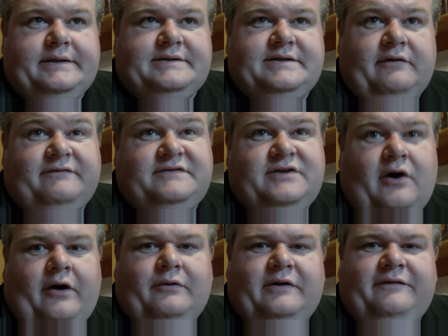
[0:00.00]

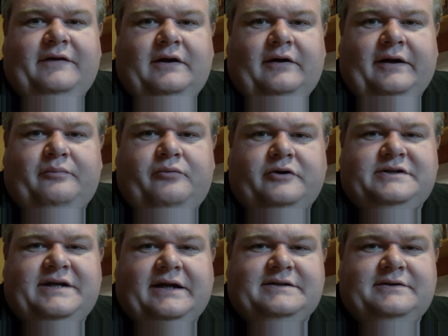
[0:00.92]
self-titled, if you like,
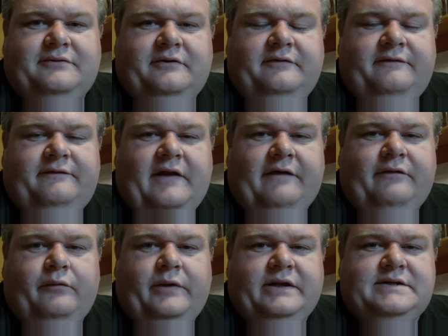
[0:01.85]
protector of
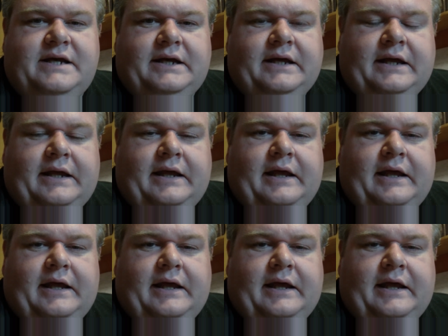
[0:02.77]
Neverwinter,